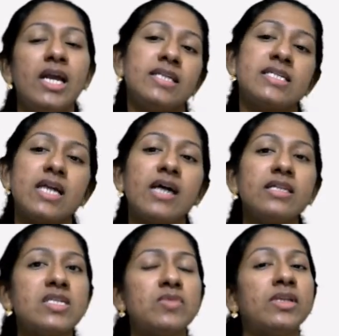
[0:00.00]
It
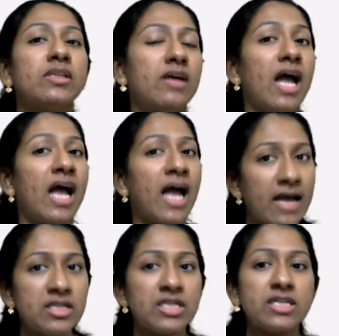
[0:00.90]
starts with
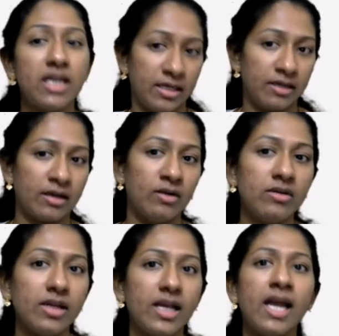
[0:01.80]
hash
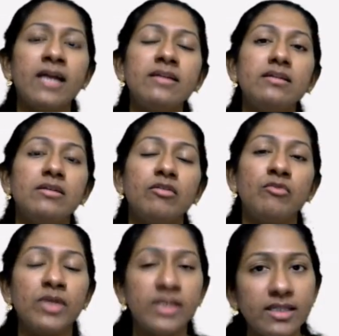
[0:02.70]
include and
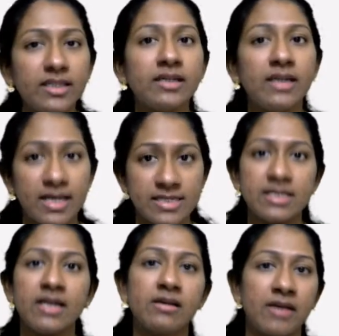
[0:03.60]
within the less
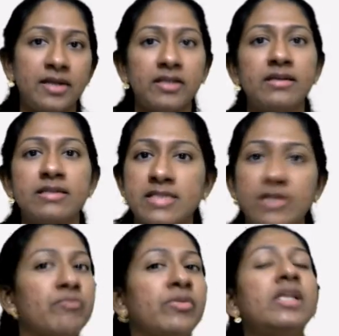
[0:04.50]
than greater than
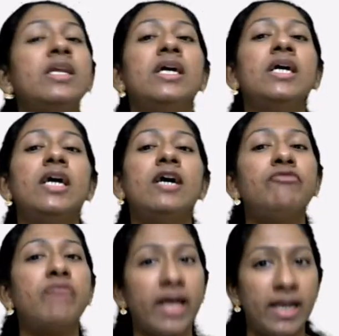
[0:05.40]
symbol a
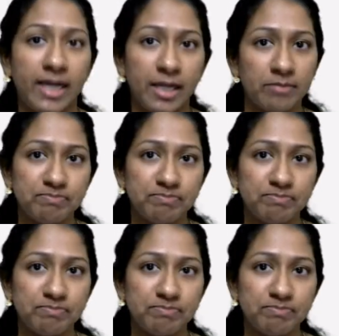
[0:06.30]
file name,